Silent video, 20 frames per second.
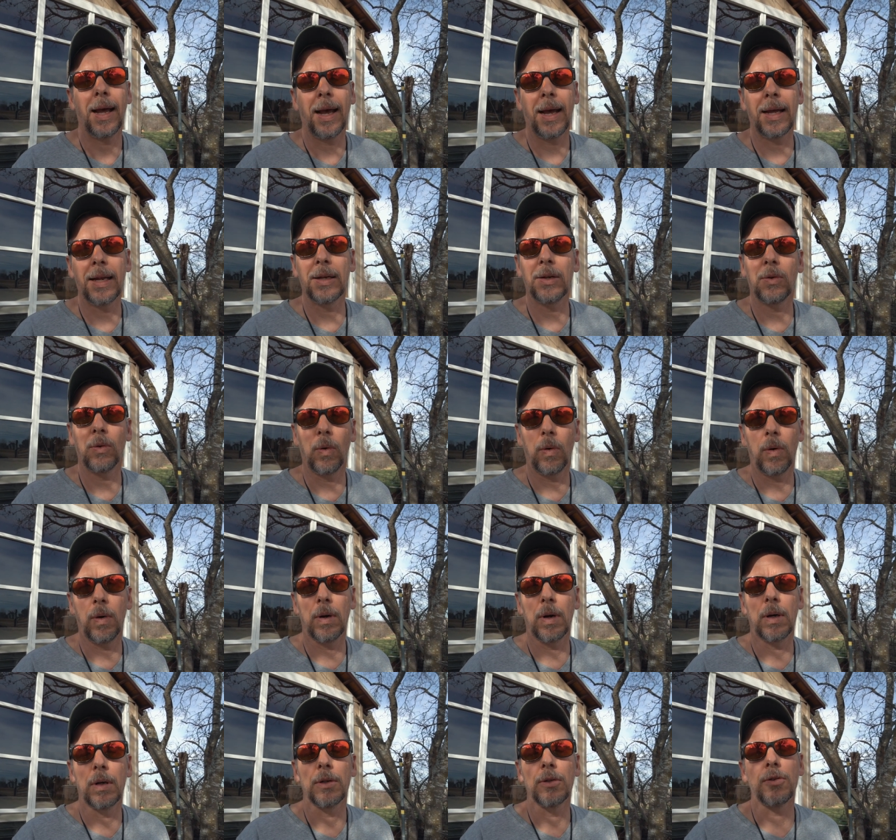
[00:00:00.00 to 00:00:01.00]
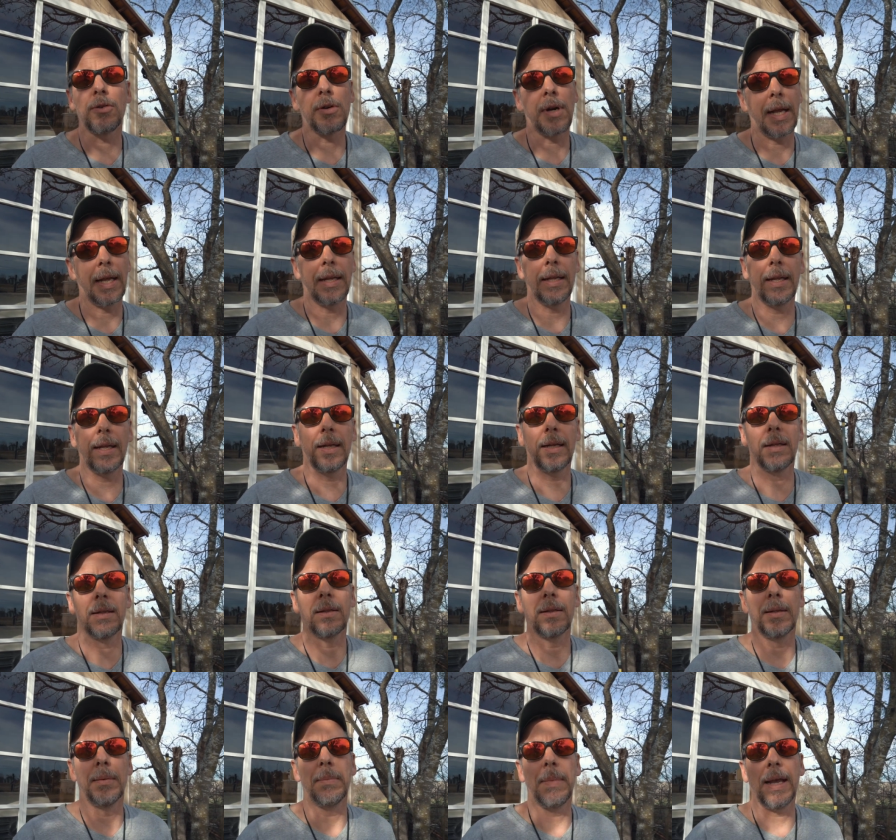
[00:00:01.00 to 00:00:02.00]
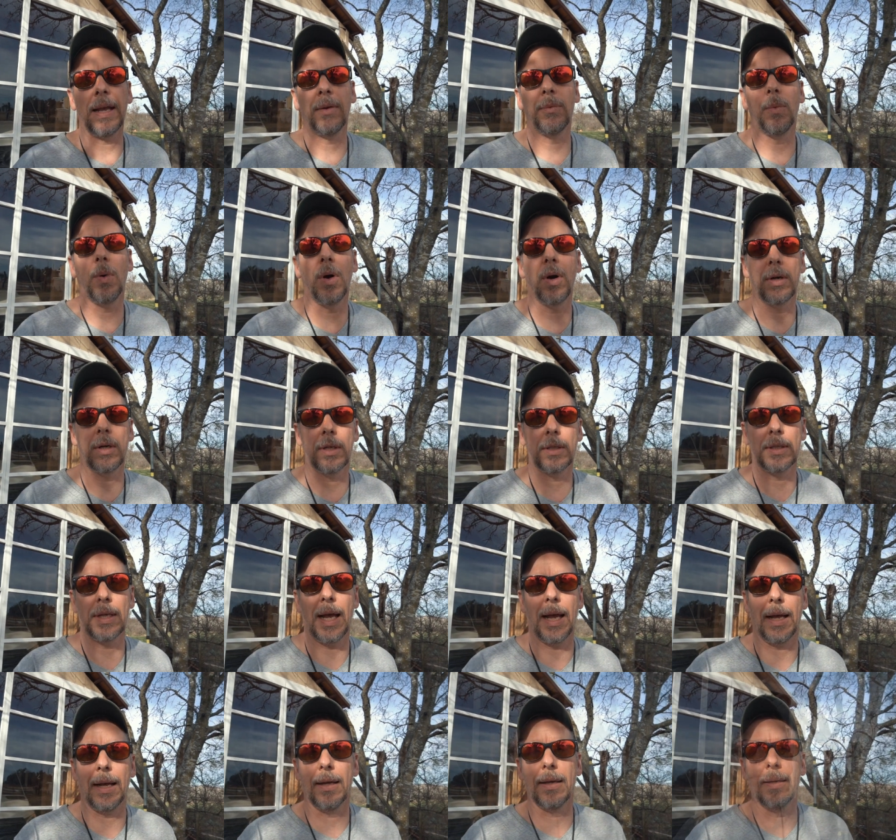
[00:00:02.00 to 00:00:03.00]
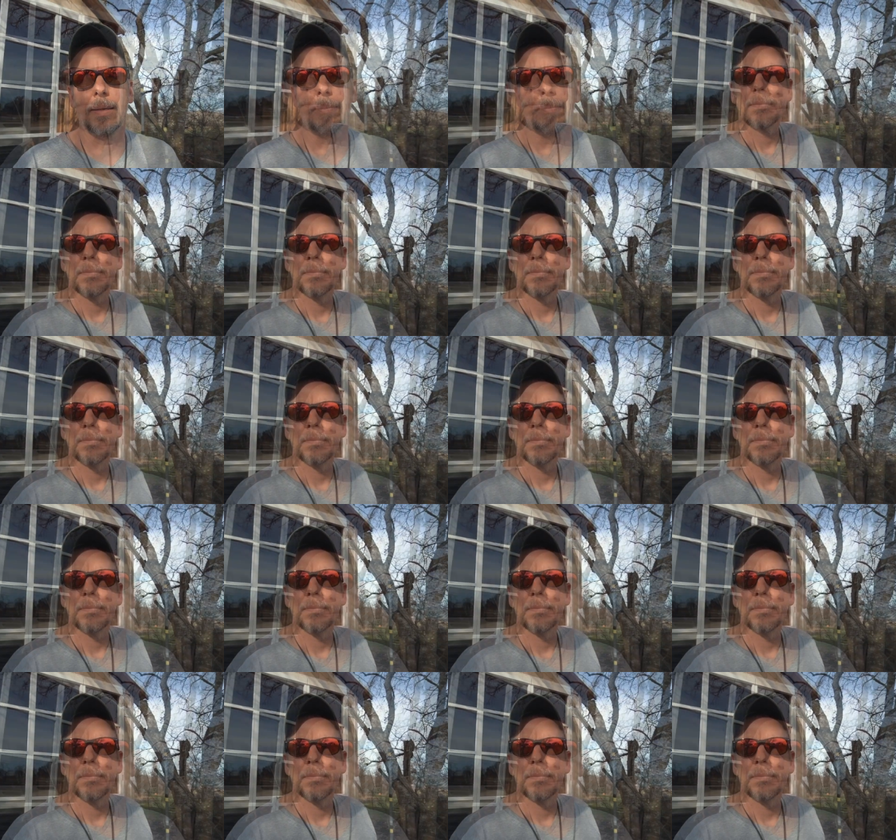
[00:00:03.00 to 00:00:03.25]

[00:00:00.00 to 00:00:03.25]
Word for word: and or draining the main water tank.